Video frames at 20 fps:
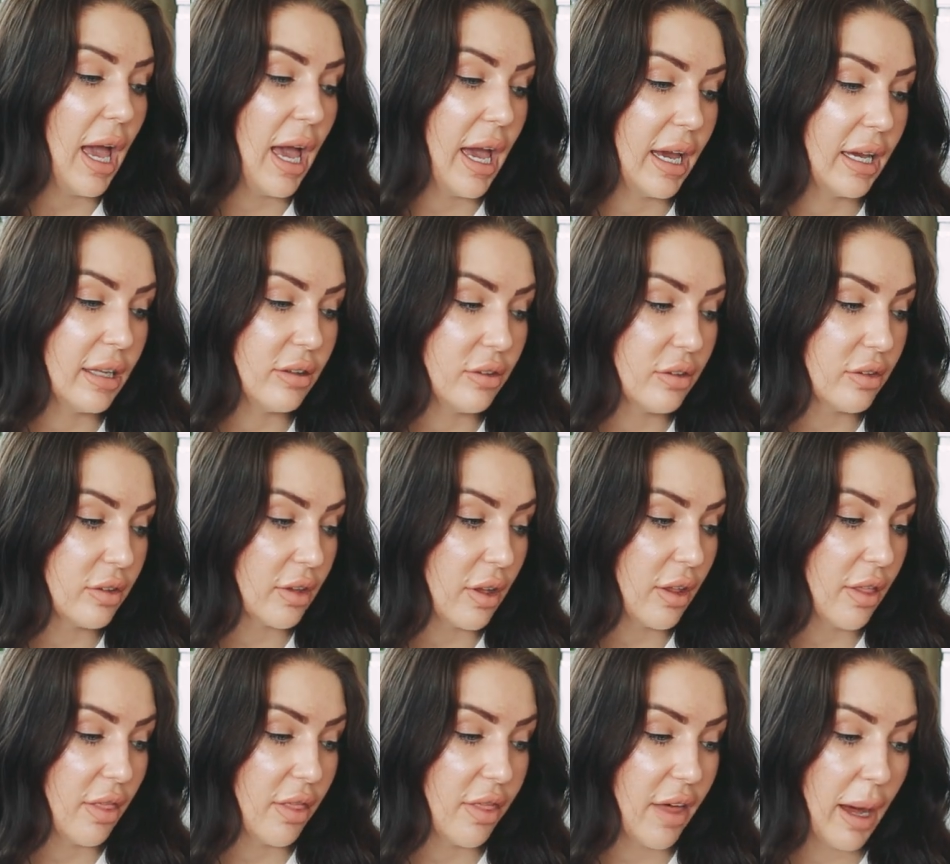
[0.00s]
And
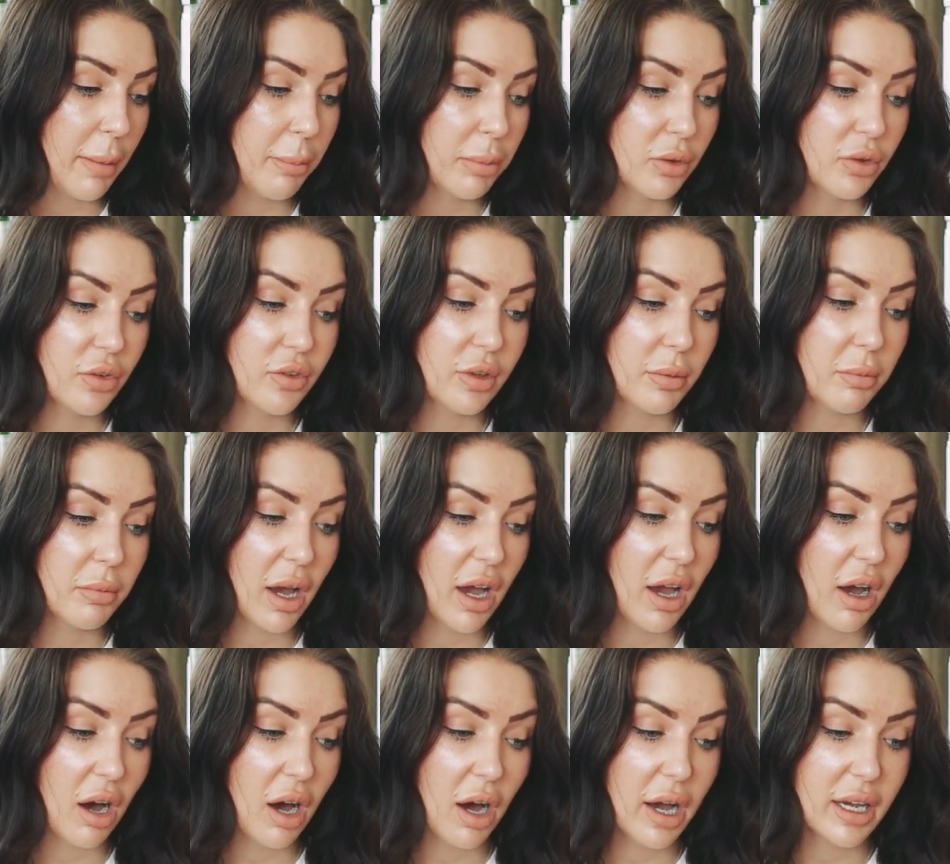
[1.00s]
that boosted
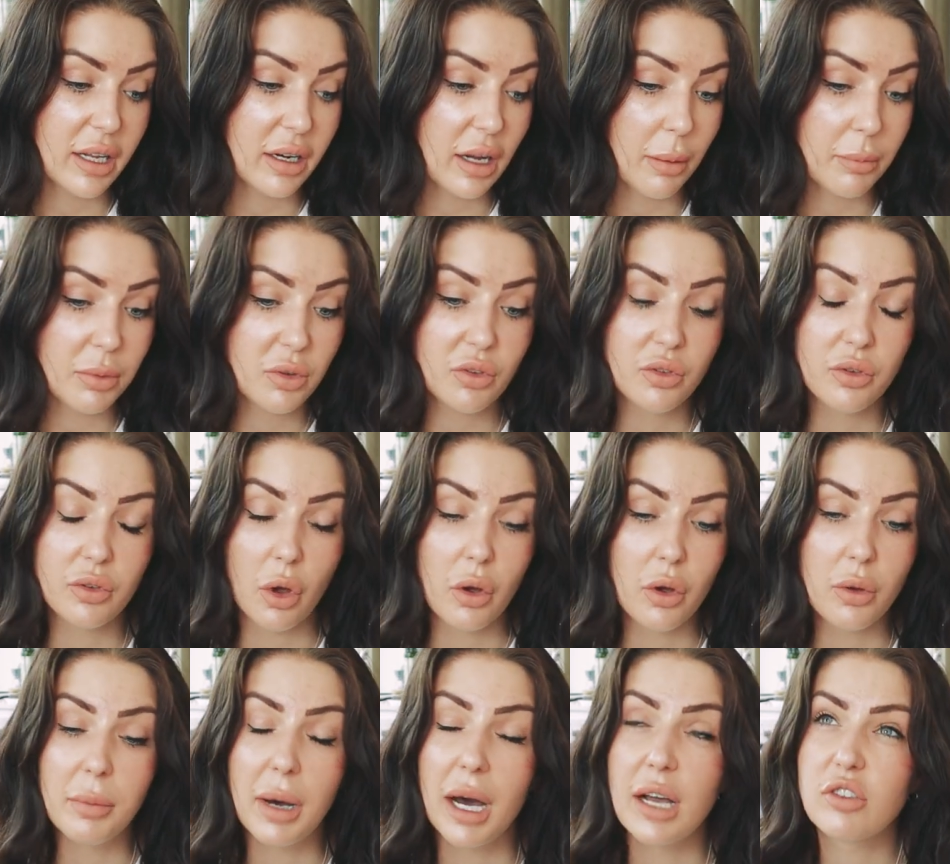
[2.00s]
my iron up
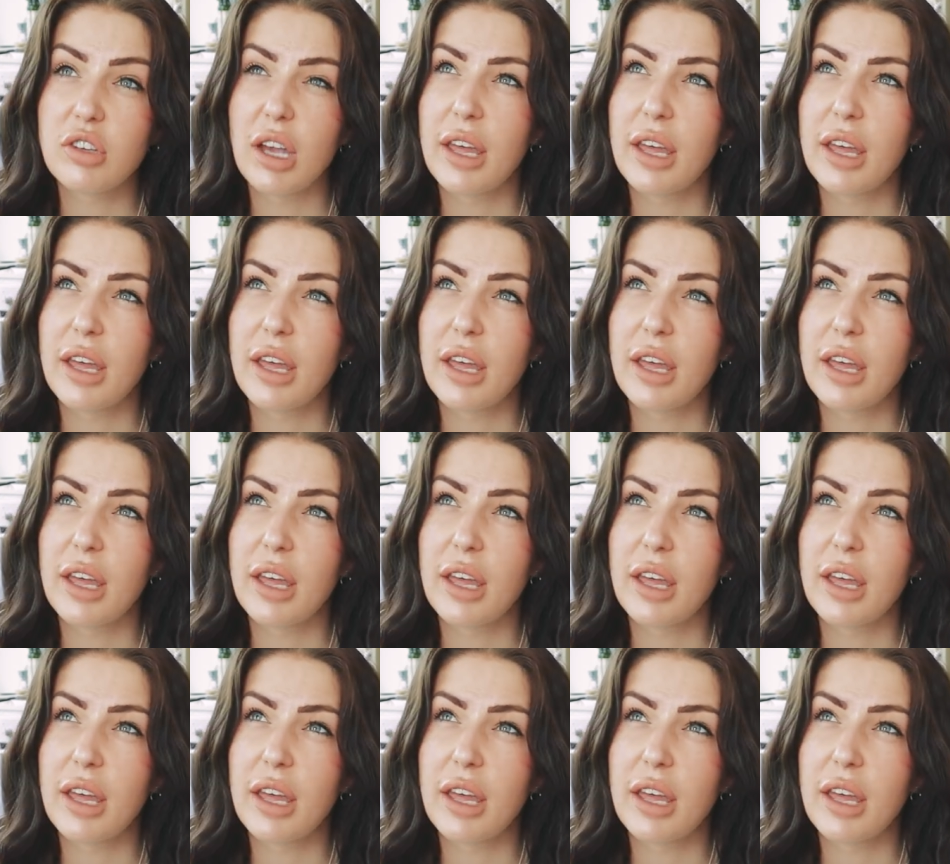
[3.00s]
so much.